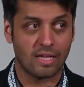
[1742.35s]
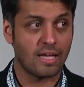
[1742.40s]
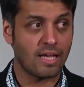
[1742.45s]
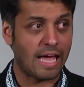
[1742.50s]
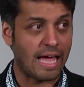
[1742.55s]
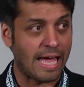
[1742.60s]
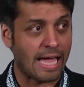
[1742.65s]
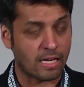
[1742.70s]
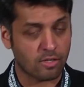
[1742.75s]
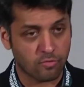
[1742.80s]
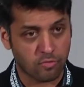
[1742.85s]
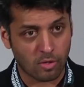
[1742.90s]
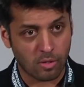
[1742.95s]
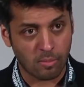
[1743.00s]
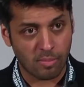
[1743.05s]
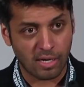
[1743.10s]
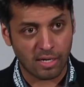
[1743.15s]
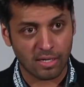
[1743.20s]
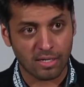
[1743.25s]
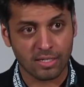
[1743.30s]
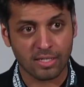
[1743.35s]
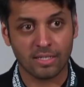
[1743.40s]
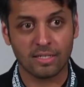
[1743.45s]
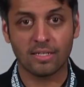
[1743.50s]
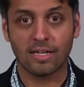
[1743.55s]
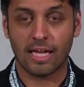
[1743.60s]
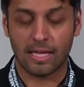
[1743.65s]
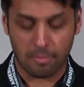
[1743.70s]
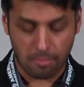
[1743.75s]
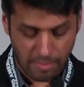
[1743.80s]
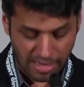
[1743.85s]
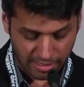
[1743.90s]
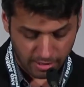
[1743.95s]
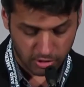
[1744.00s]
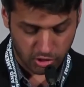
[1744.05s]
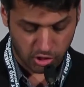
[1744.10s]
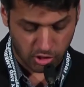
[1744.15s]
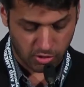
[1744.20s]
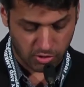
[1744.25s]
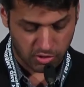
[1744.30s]
Act for America and mega
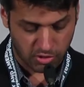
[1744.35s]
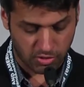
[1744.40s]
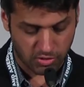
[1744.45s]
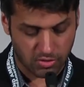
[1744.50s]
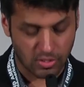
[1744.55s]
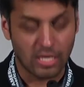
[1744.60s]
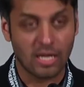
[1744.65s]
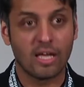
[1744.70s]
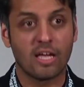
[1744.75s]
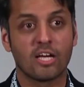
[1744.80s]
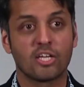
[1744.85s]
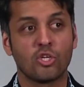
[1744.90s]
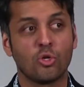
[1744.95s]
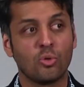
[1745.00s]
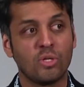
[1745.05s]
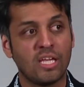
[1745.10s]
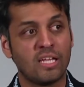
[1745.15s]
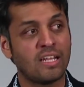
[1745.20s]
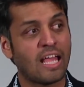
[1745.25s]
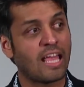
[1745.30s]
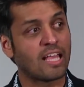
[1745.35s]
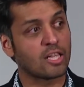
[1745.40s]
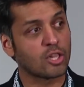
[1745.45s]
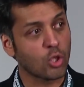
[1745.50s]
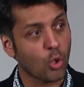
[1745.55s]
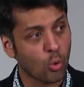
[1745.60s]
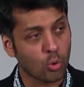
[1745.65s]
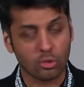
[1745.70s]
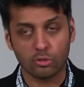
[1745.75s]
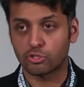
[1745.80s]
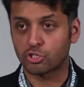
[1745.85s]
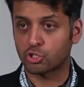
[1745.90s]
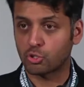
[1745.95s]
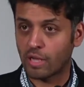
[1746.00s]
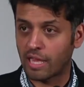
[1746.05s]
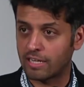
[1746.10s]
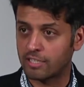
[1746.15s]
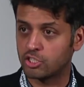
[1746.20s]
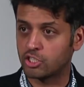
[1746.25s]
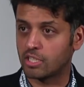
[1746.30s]
churches. You need a local
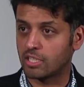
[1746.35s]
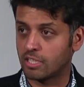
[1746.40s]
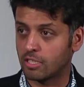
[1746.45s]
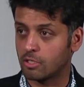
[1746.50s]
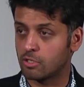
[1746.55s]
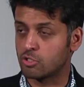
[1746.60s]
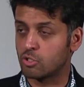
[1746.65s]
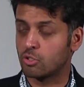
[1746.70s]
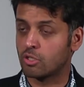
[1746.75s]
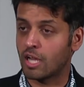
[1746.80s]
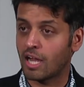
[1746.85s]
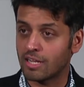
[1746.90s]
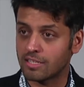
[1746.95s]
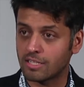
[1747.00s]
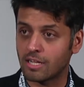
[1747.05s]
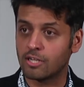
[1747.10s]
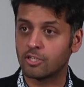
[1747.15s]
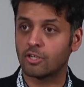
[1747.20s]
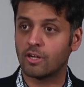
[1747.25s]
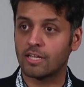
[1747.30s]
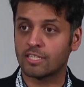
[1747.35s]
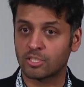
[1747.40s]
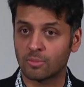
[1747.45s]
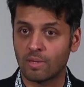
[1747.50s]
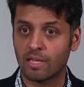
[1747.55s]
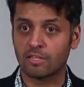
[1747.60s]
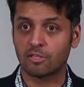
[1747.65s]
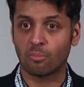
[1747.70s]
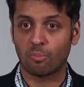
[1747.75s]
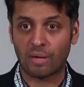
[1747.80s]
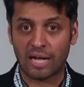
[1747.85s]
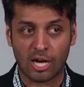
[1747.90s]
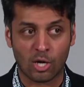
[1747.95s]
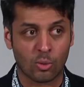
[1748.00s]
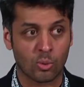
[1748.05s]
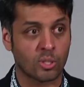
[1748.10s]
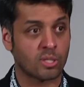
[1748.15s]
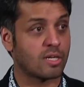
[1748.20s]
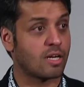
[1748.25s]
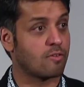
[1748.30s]
strategy here. Do not underestimate the
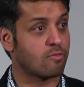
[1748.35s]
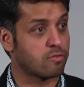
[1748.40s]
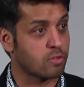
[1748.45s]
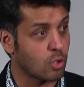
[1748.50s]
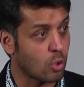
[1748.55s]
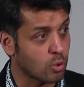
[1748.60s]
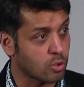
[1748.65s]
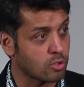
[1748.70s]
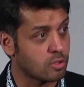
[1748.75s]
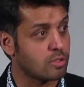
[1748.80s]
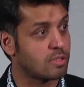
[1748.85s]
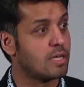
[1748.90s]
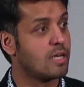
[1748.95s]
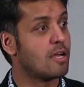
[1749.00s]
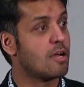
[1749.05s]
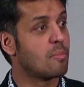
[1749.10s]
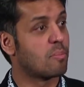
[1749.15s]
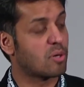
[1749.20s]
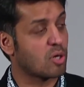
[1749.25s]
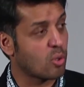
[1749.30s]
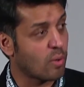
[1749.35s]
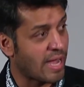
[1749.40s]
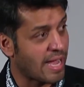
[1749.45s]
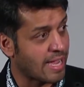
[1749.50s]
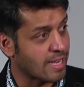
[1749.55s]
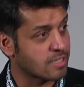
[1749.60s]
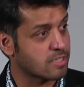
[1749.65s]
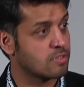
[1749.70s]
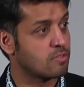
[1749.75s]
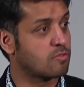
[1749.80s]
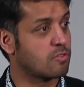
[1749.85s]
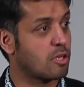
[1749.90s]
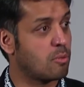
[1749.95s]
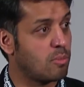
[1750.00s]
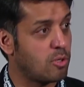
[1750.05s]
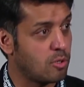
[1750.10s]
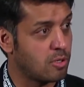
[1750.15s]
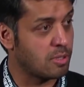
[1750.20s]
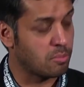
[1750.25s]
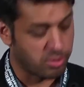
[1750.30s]
power of local proactive
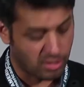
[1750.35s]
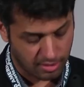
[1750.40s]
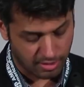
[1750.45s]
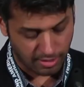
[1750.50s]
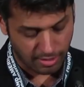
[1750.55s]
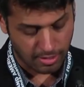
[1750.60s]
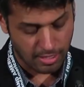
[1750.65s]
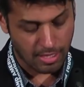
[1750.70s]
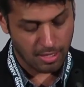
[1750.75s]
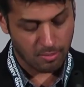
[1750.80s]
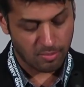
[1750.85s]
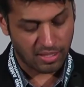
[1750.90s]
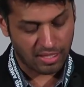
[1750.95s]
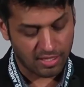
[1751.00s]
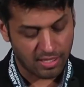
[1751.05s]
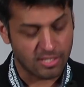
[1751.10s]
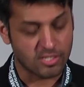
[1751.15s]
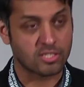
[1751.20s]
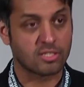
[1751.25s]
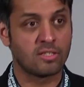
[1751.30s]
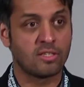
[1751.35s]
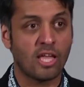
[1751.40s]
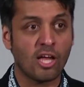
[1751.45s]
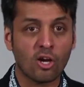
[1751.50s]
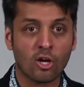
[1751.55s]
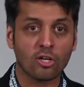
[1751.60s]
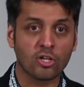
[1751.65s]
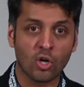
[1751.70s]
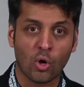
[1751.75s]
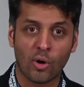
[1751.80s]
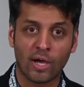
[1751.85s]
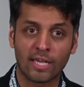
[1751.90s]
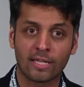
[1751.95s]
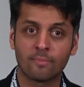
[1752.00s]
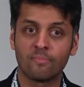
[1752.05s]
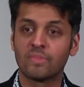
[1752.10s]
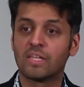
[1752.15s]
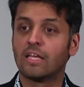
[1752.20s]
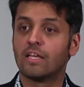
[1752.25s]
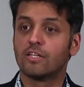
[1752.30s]
community building, because they are going
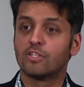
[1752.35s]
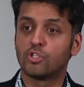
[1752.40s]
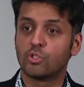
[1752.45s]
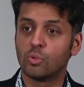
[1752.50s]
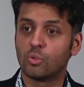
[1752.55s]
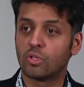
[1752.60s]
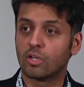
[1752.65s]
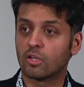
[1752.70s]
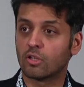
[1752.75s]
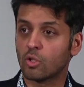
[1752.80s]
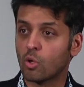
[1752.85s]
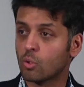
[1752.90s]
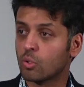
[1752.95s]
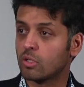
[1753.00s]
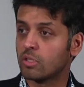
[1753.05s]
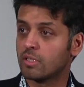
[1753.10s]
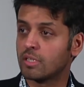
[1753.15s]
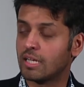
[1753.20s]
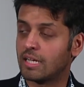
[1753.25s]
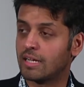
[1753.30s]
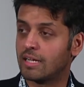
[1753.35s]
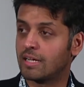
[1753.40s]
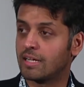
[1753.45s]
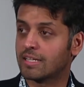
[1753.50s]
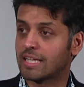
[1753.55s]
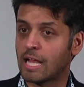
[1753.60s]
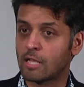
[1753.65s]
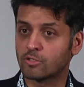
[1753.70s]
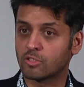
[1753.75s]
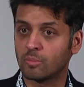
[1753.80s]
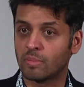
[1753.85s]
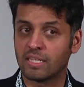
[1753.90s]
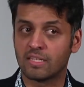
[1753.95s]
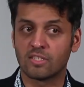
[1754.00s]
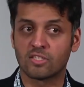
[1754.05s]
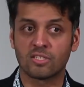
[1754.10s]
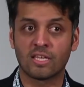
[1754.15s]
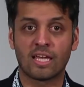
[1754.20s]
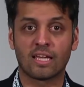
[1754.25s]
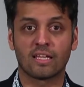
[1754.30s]
to their local councilmen
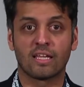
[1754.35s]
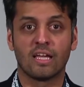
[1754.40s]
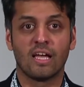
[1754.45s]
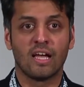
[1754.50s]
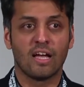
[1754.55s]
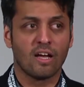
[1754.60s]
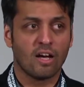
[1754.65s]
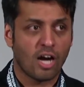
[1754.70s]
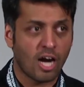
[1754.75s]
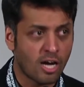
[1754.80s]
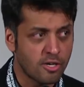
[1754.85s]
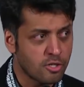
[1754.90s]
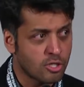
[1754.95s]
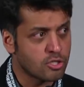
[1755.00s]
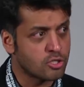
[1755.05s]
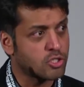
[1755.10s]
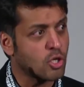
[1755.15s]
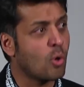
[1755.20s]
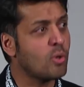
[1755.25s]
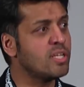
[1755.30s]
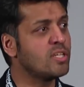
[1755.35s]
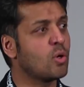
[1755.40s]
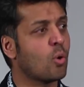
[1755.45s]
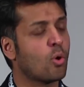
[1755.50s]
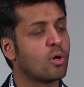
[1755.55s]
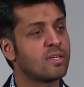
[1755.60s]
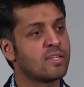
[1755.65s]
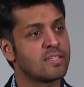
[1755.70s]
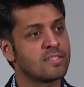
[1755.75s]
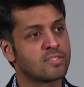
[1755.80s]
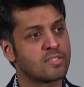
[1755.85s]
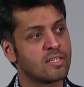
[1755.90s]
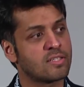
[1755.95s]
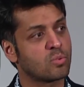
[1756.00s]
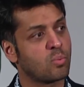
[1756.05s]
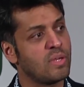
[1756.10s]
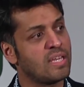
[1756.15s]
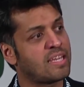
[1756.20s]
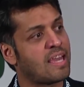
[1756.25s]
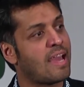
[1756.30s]
saying, under zoning ordinances,
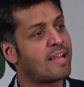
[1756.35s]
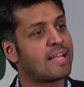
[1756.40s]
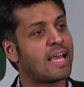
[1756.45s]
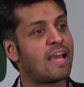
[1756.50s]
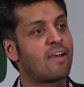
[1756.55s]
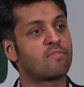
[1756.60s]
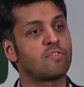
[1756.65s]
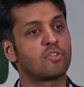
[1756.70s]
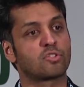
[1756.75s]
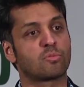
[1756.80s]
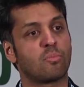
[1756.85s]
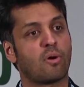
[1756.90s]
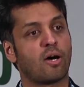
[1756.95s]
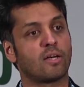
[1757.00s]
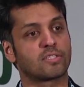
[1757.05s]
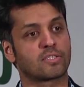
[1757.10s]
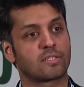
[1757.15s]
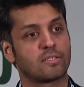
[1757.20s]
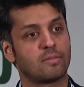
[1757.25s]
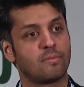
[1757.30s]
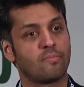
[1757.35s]
we can't have this mosque.